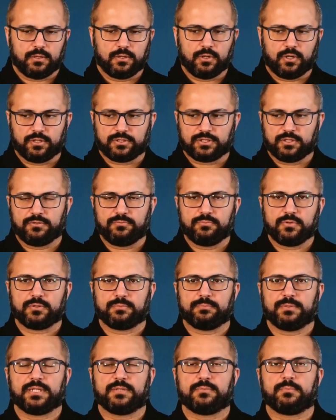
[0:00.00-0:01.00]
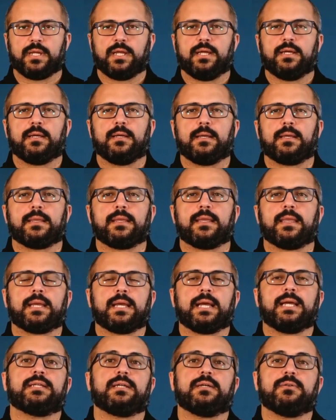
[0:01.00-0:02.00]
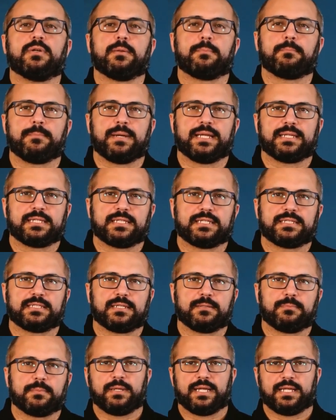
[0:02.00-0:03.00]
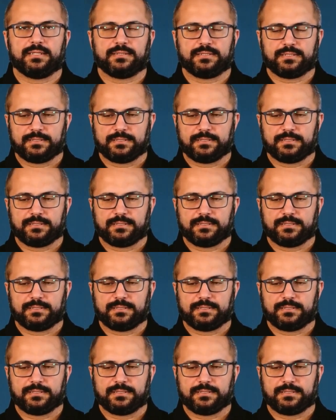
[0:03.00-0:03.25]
Otto von Bismarck has a tremendous impact.